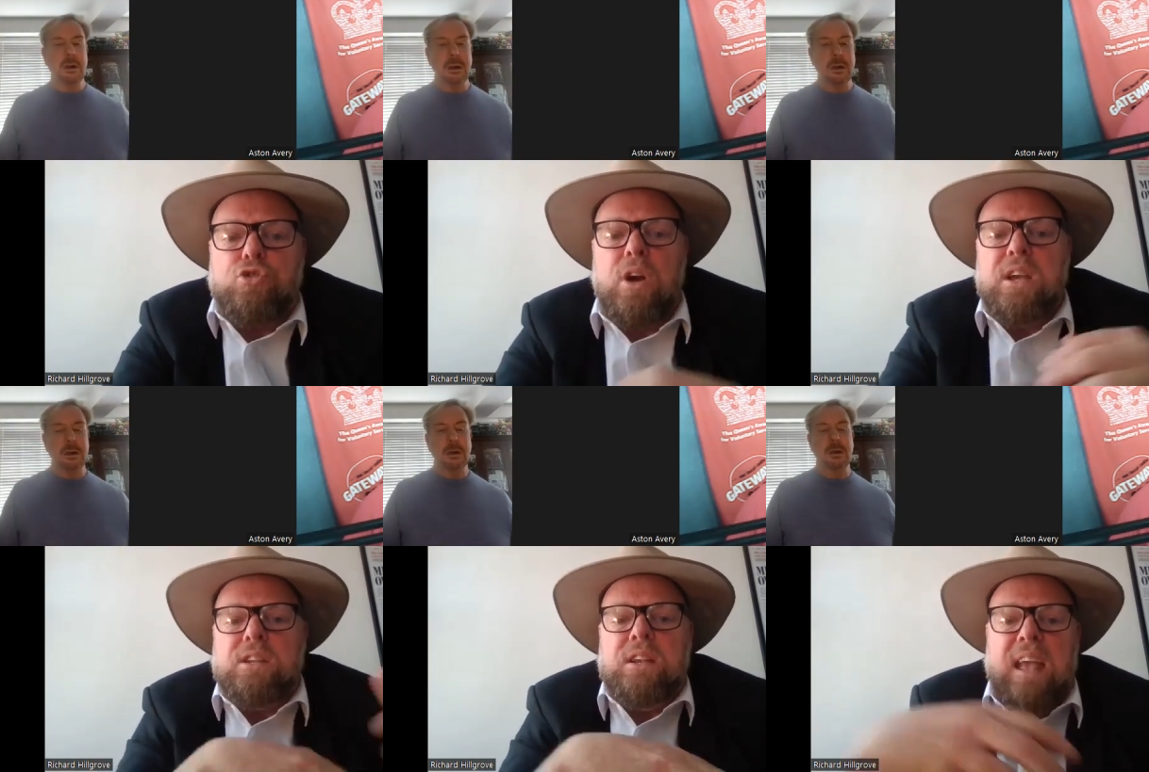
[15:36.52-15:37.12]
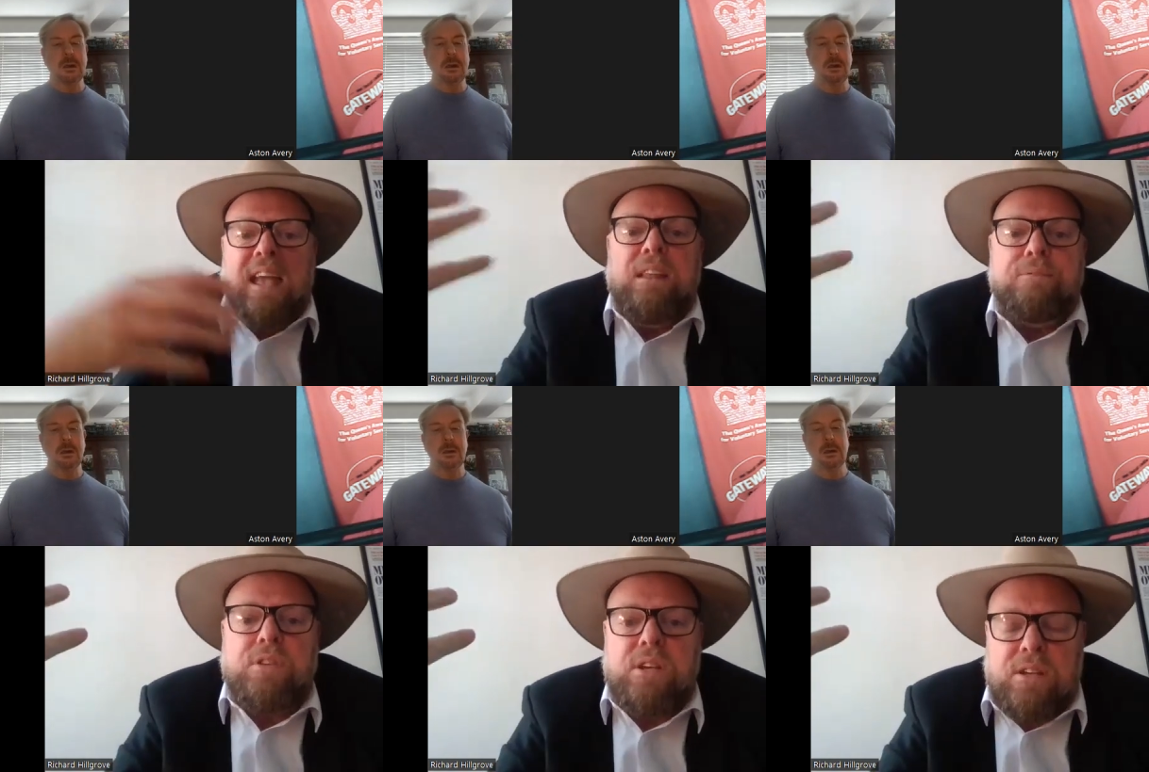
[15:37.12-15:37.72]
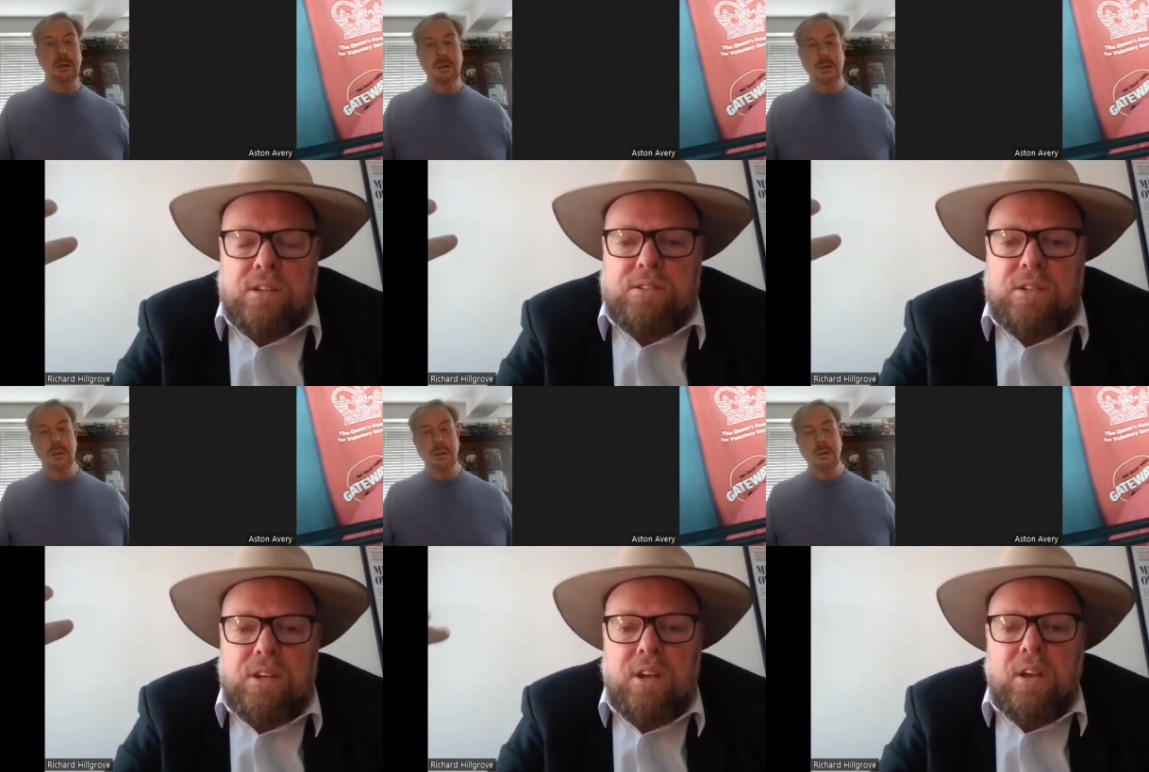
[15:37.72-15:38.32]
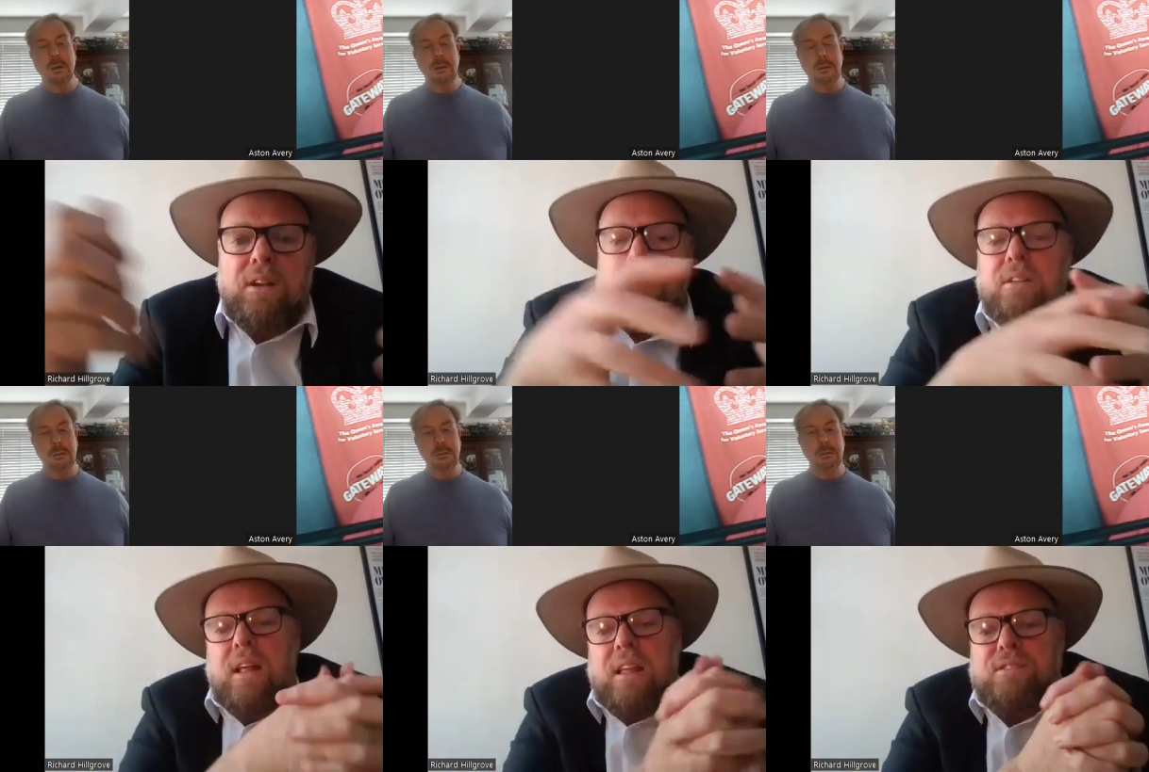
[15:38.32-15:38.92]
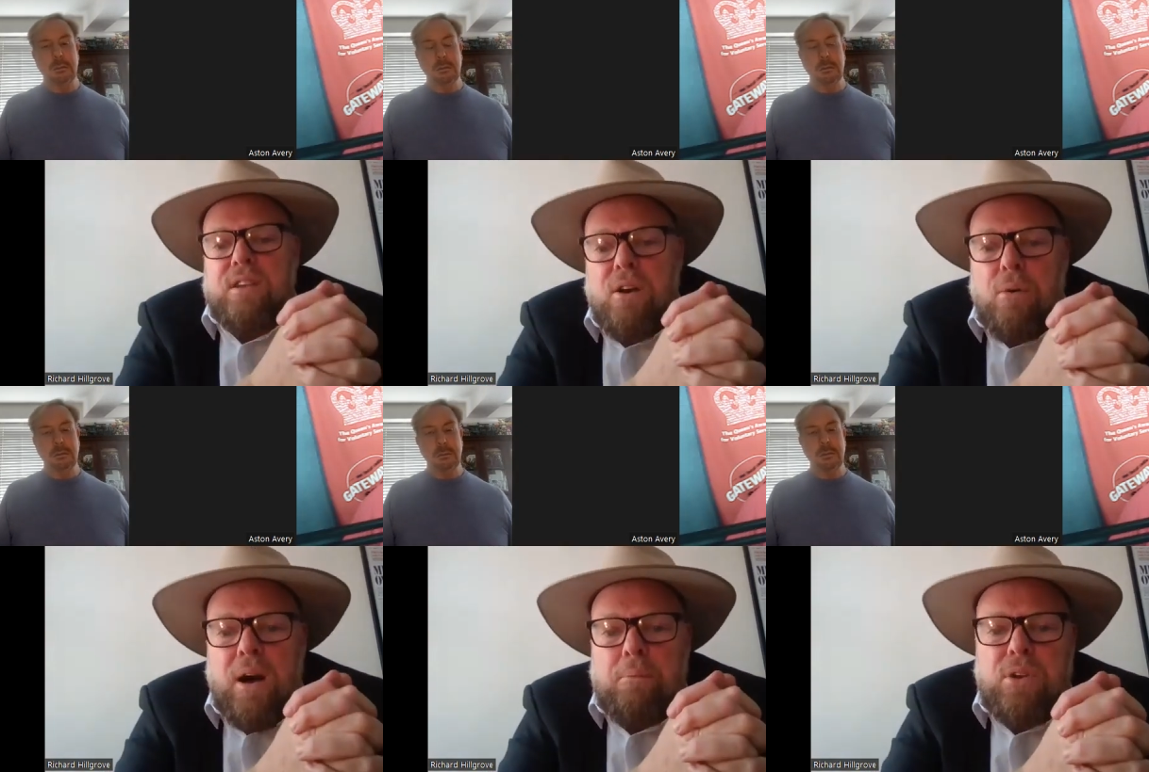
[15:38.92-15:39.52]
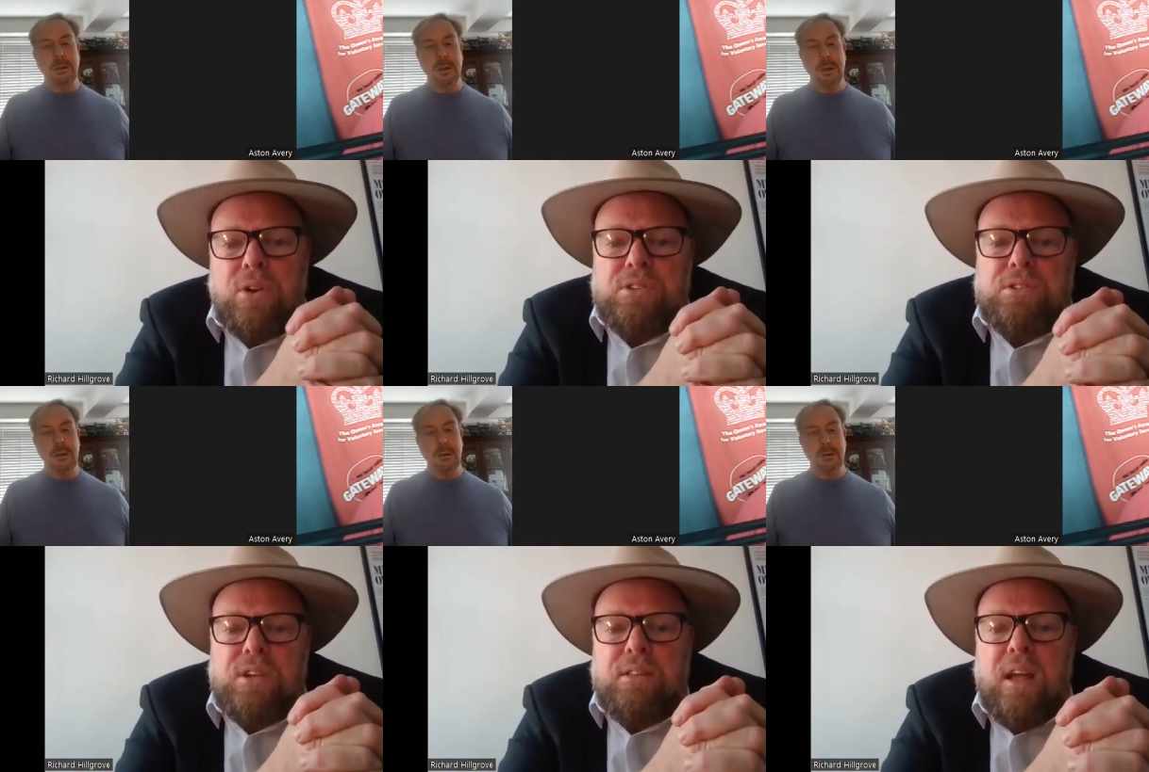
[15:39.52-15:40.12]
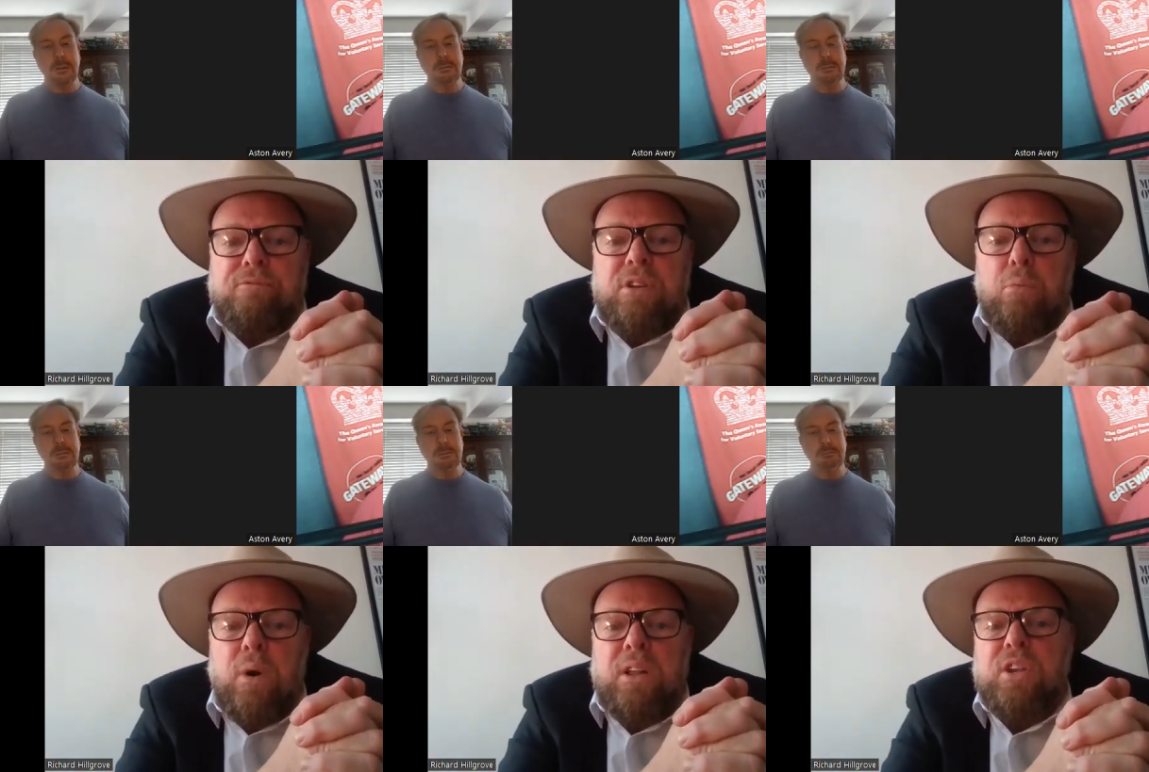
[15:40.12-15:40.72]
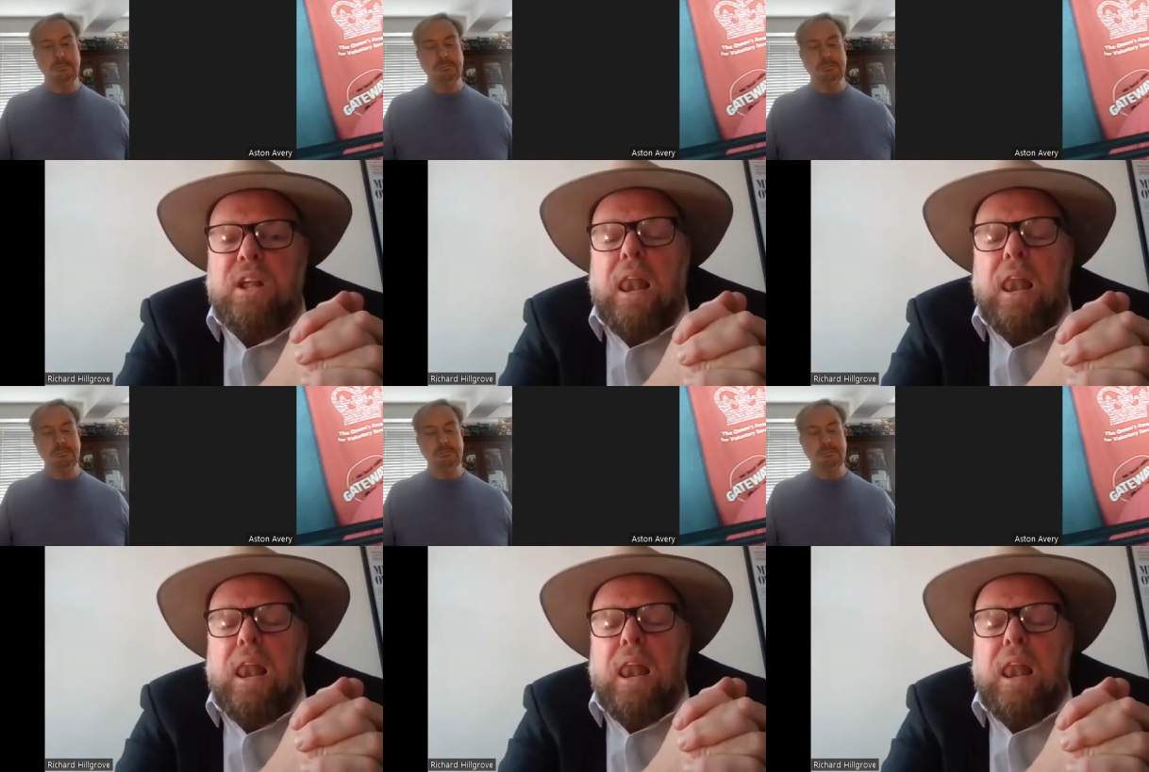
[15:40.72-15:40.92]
Speaker 1: trade in NFTs. So um, you can see that everyone's